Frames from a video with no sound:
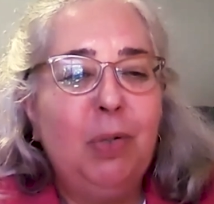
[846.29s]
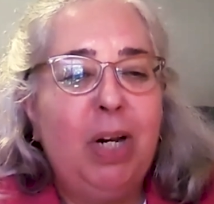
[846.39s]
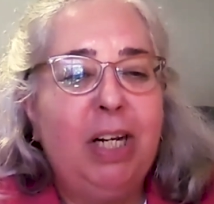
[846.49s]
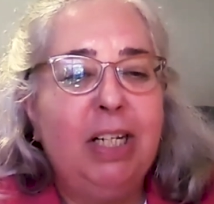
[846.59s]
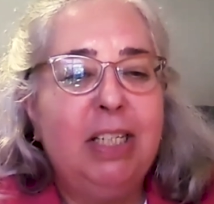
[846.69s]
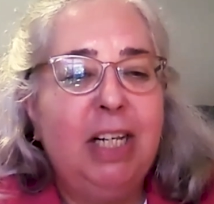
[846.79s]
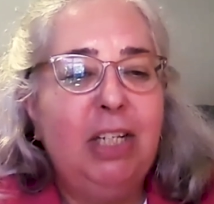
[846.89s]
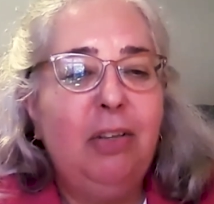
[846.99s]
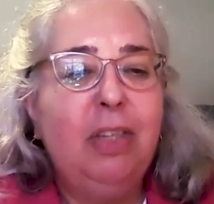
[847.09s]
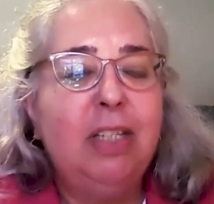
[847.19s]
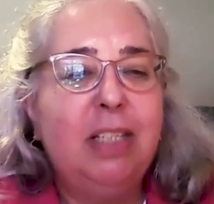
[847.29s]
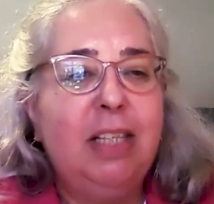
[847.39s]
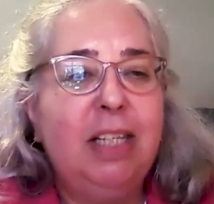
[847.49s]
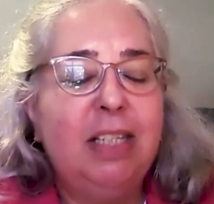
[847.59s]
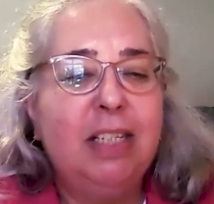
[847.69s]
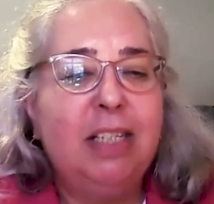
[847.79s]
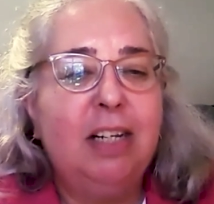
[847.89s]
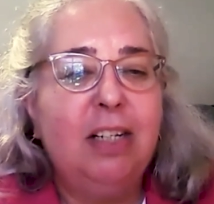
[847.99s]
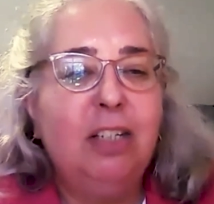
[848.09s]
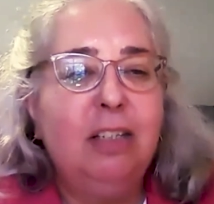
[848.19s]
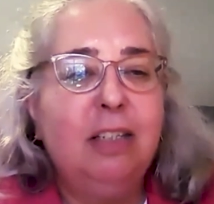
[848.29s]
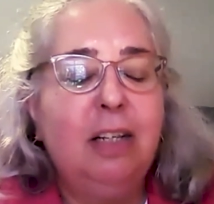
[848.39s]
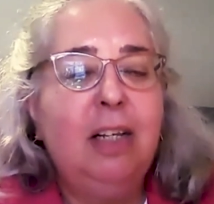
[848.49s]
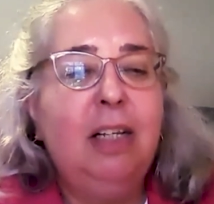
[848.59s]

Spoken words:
and want to continue these discussions,